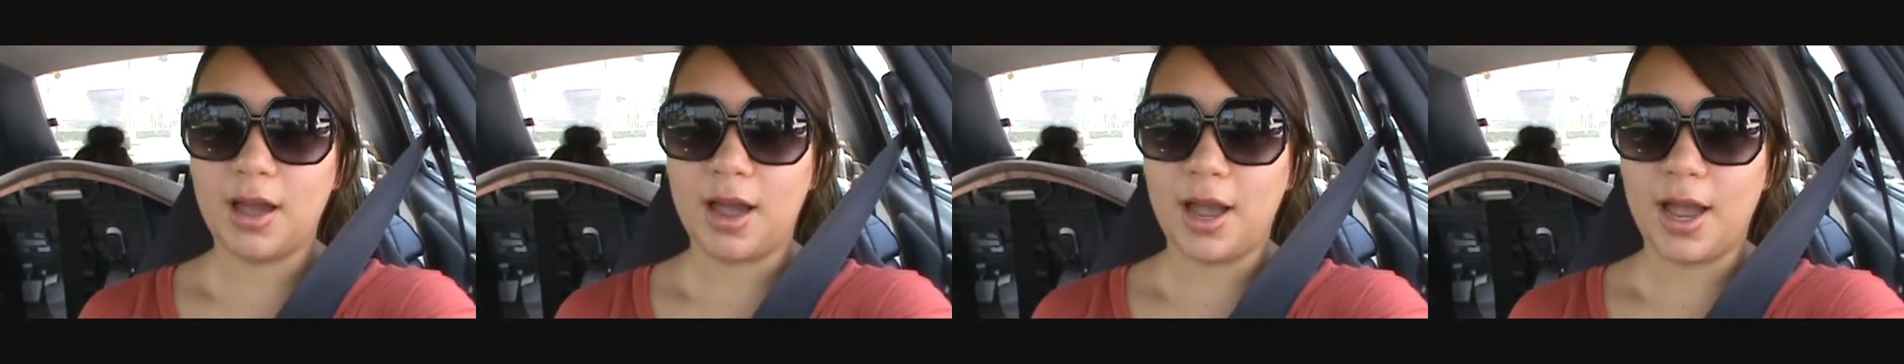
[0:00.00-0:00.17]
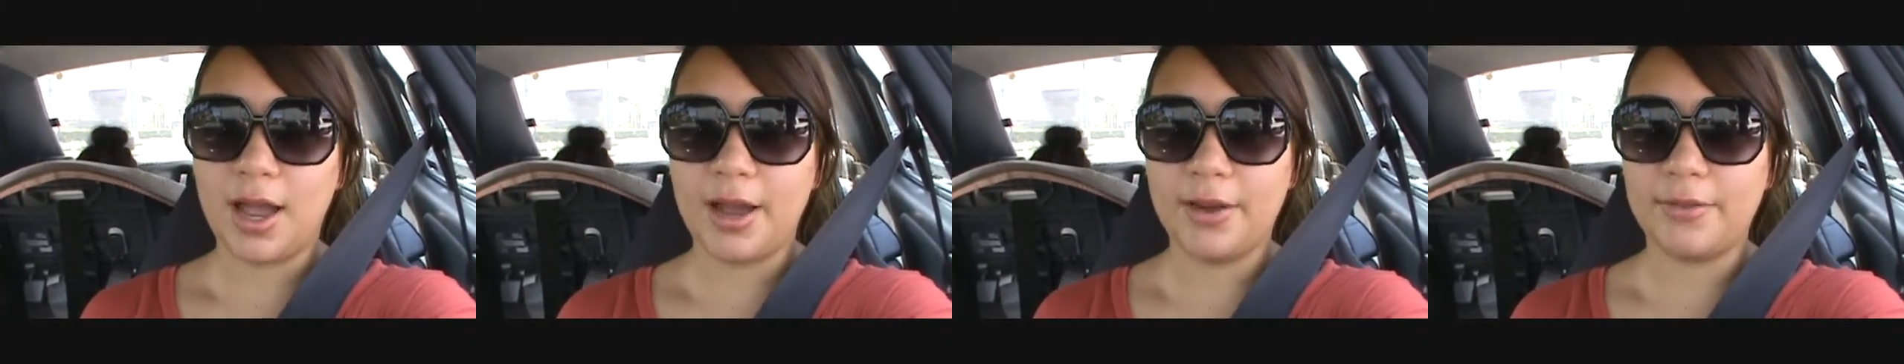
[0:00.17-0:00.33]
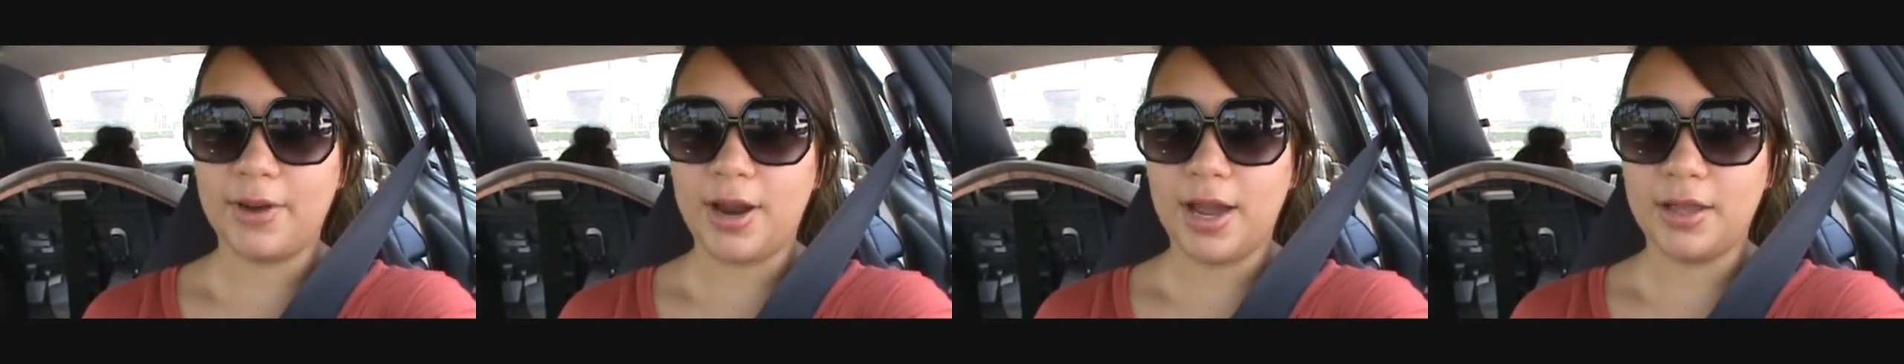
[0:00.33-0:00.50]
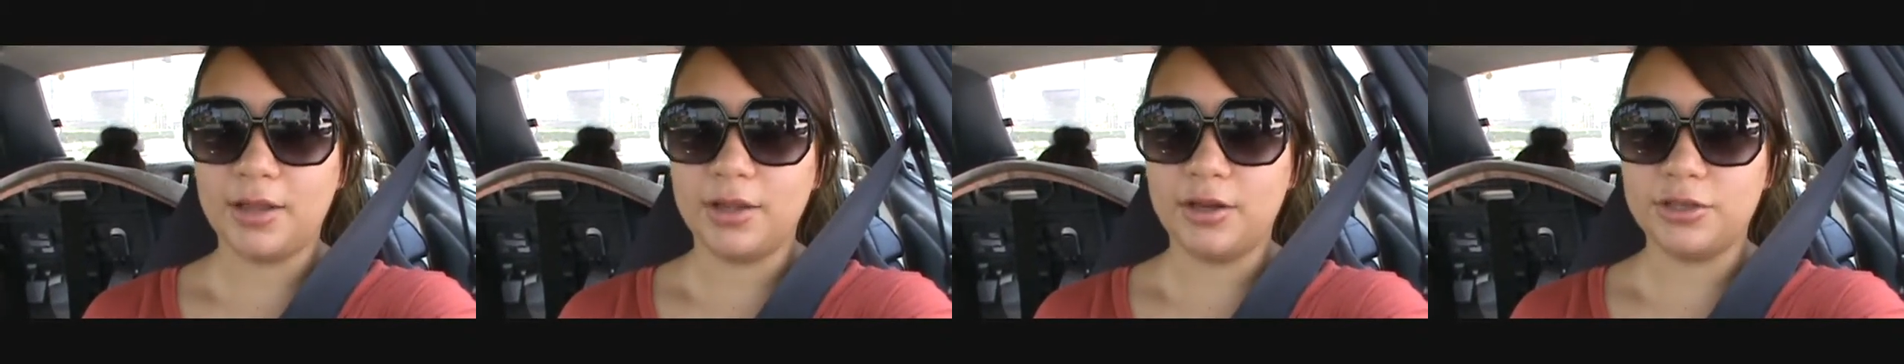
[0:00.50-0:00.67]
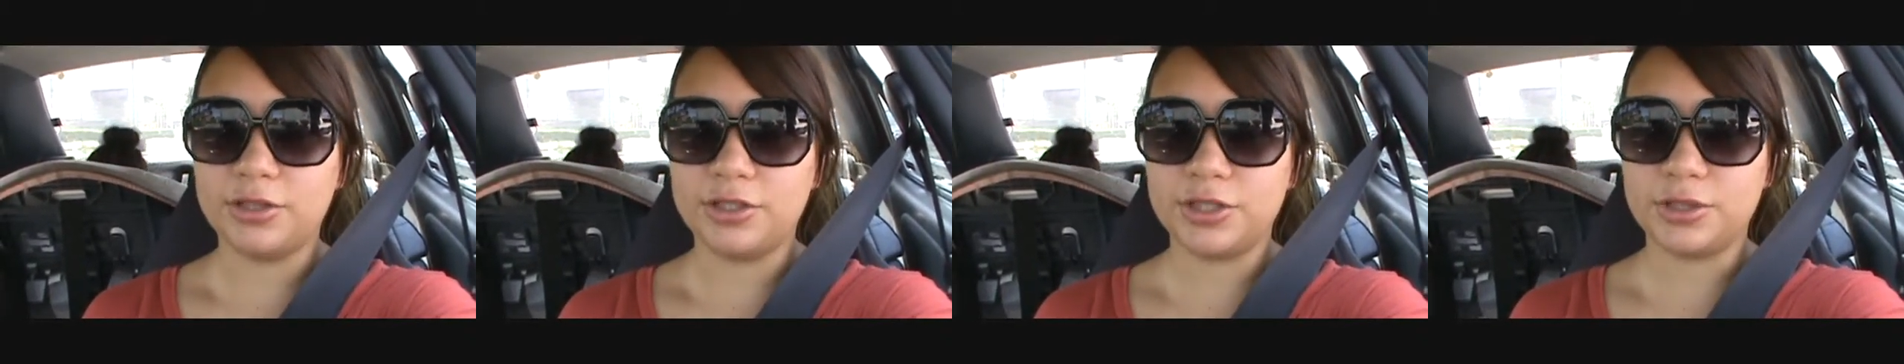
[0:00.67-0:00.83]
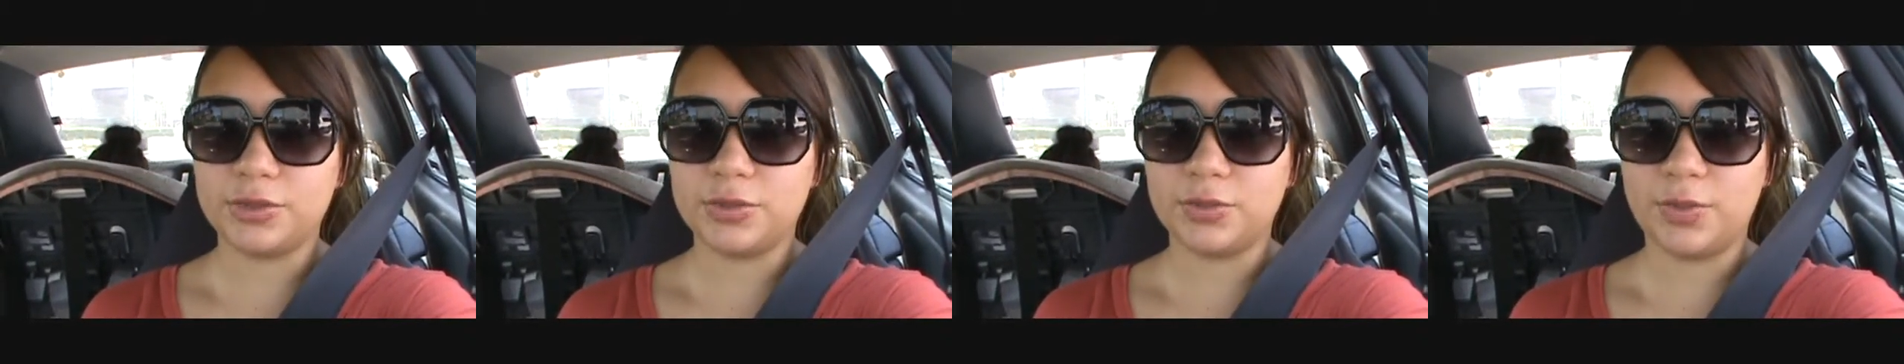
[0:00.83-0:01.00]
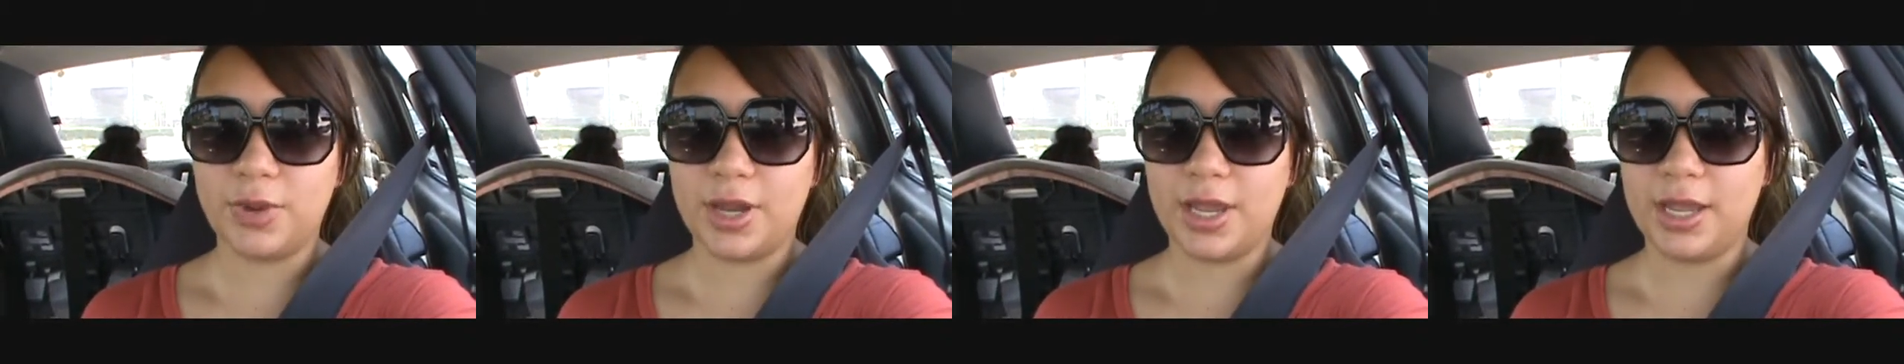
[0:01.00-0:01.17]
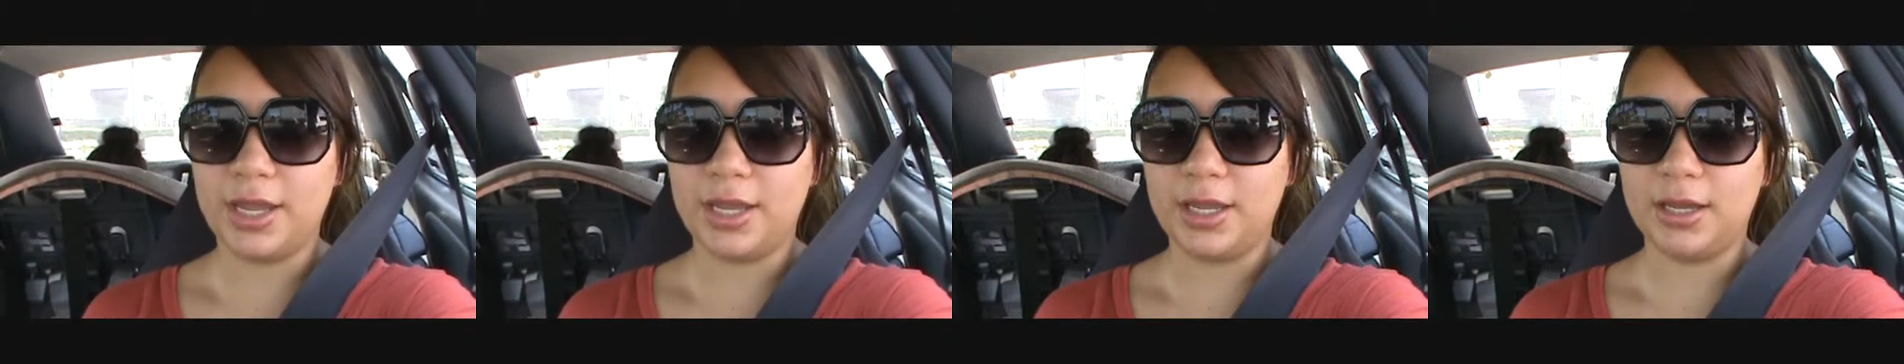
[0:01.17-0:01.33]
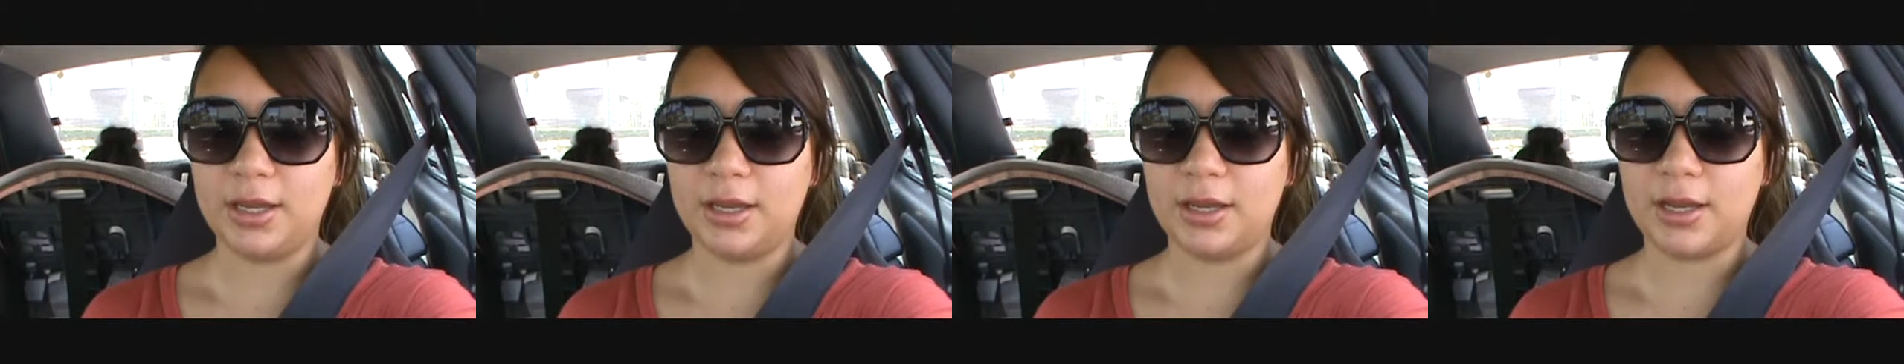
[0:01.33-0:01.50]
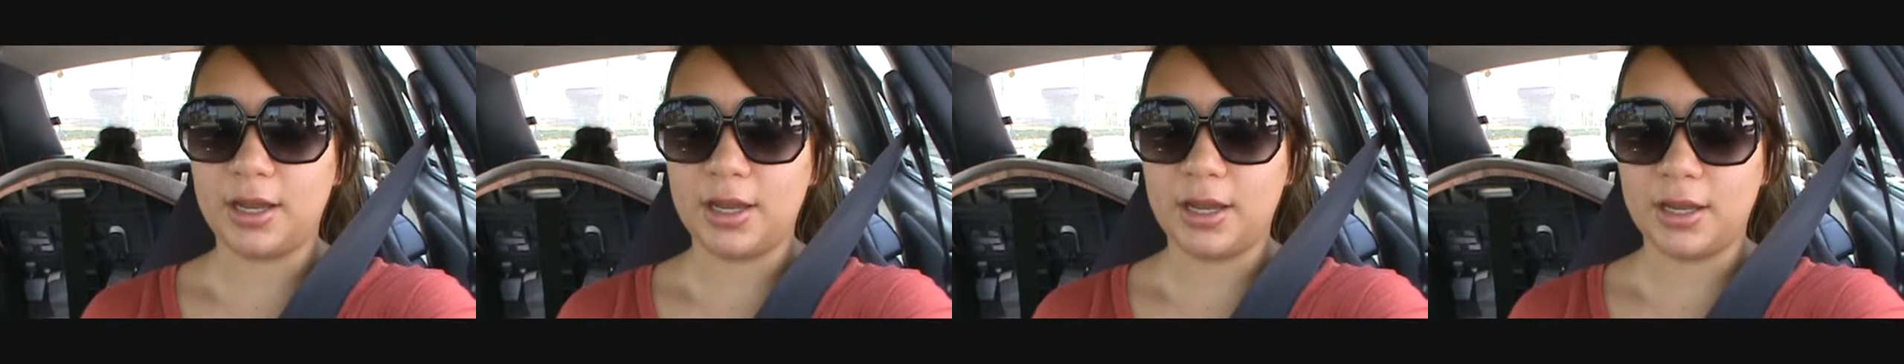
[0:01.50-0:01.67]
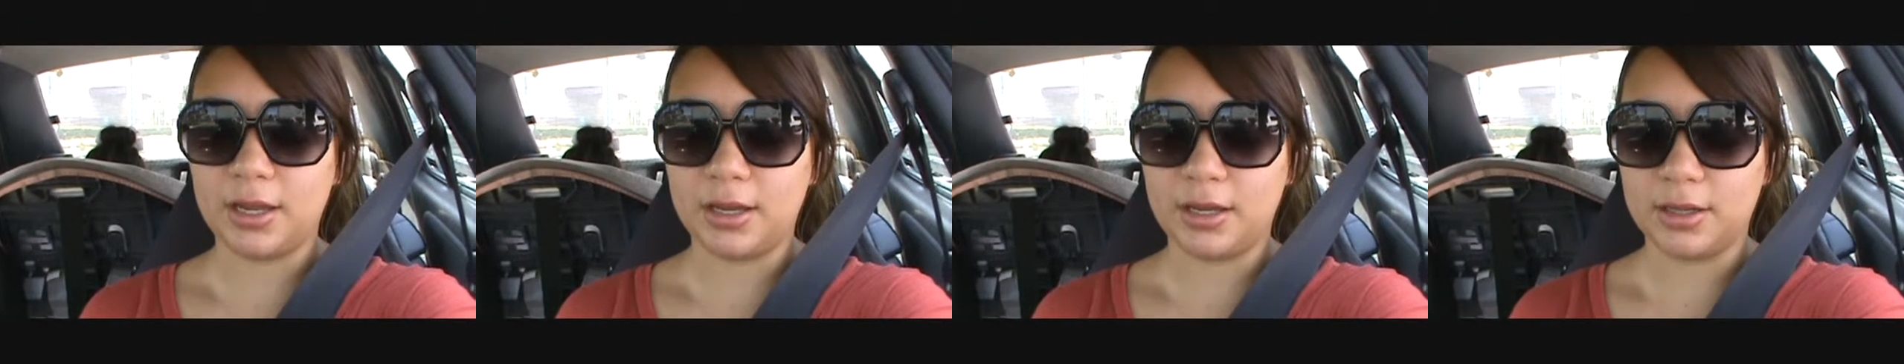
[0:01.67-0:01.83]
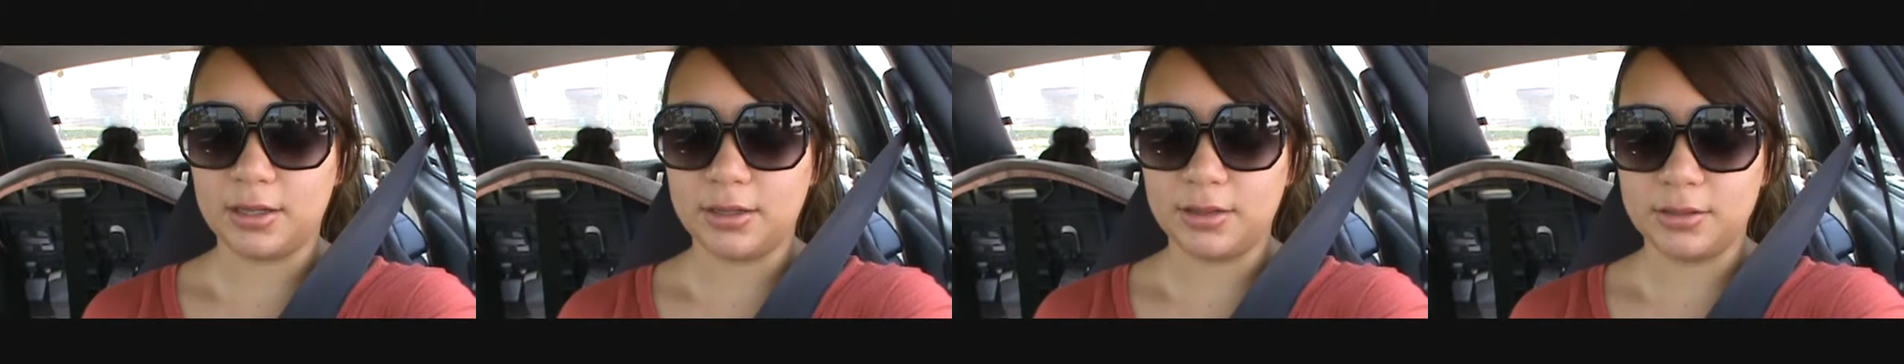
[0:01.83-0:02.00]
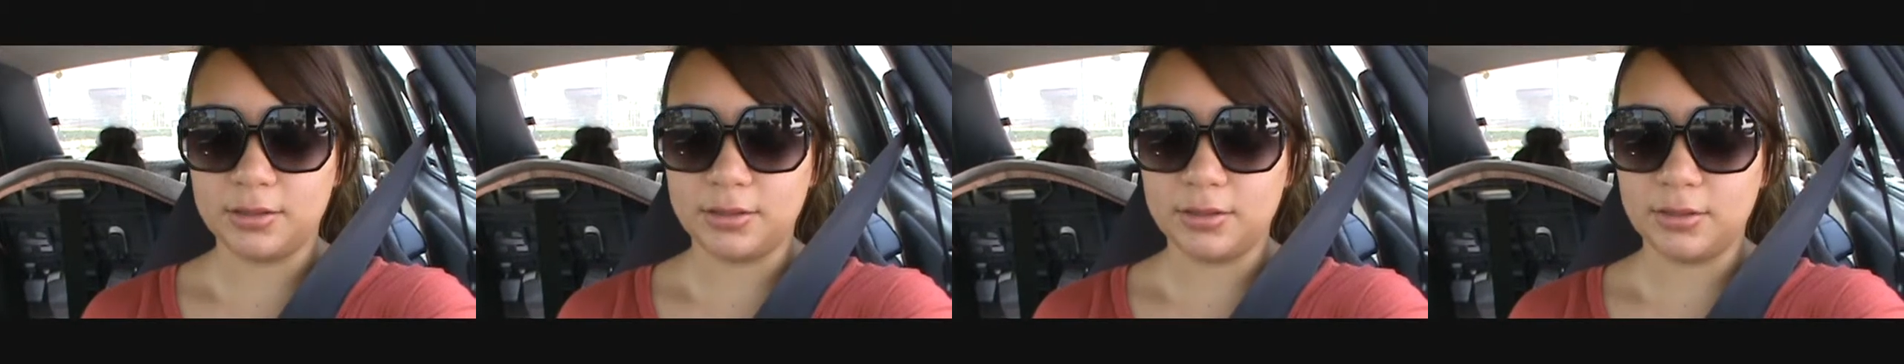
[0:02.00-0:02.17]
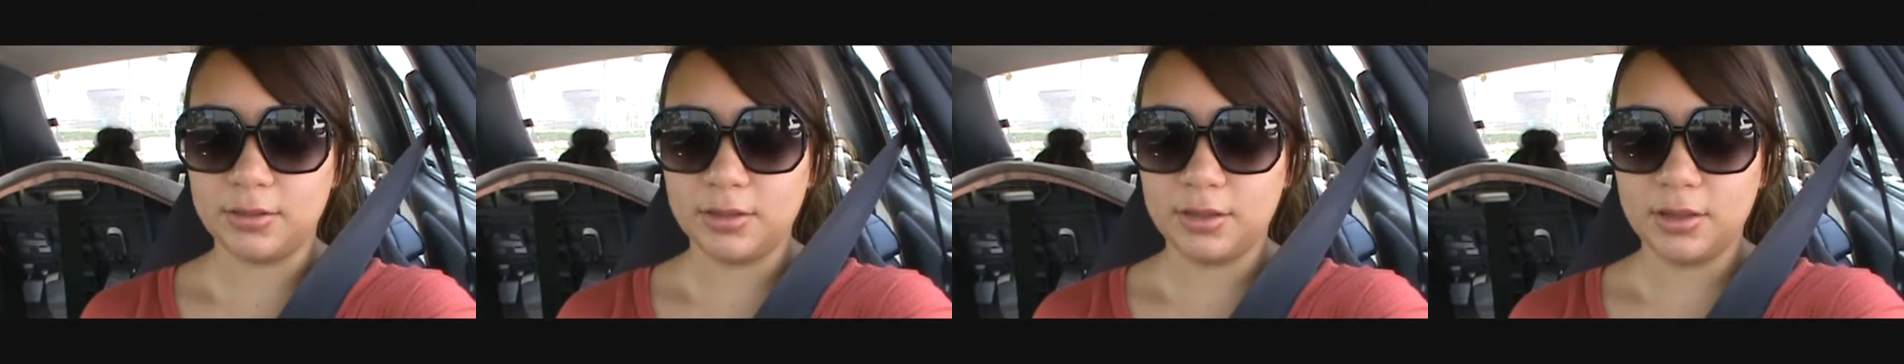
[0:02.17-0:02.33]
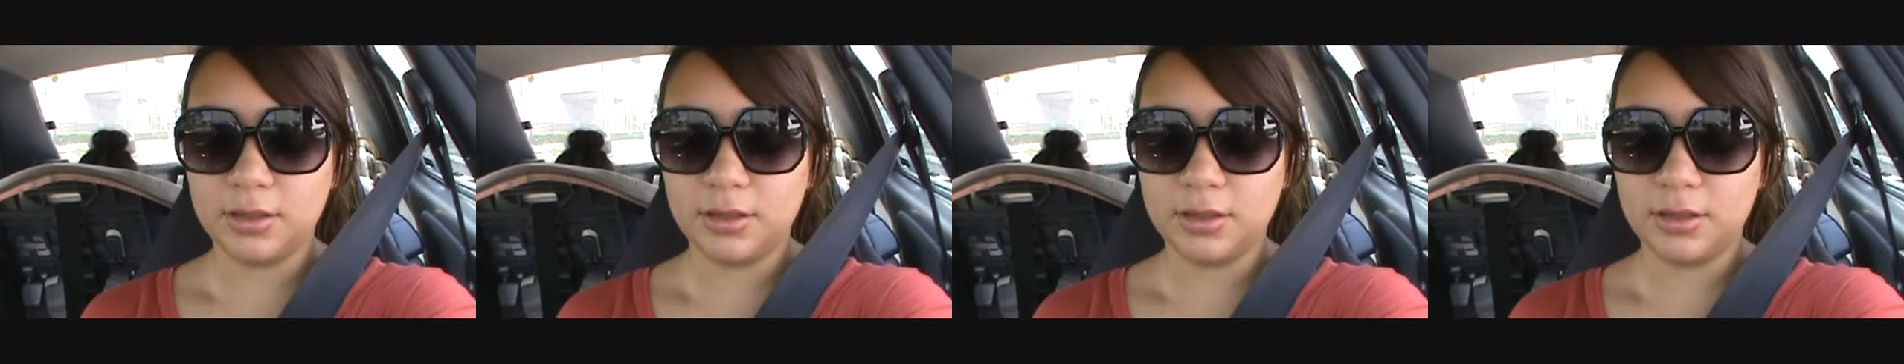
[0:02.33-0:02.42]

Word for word: I'd rather just wait and